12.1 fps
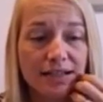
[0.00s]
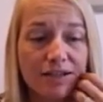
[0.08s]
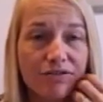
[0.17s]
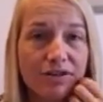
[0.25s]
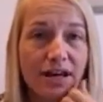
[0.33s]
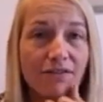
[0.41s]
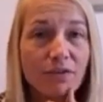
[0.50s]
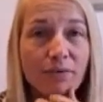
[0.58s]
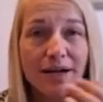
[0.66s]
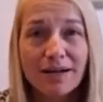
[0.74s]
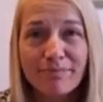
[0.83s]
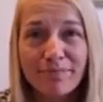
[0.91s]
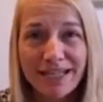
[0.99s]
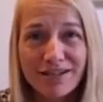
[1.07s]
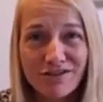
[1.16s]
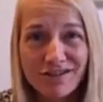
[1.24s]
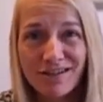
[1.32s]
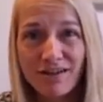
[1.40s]
you never want to beat
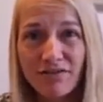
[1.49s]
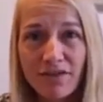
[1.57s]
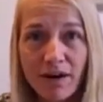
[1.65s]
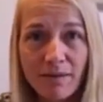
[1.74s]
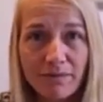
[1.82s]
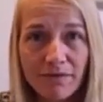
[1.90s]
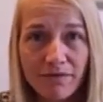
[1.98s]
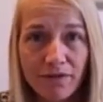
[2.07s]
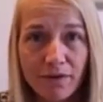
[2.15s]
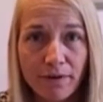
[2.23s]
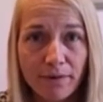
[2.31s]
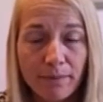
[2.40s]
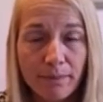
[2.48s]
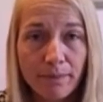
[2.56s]
yourself up for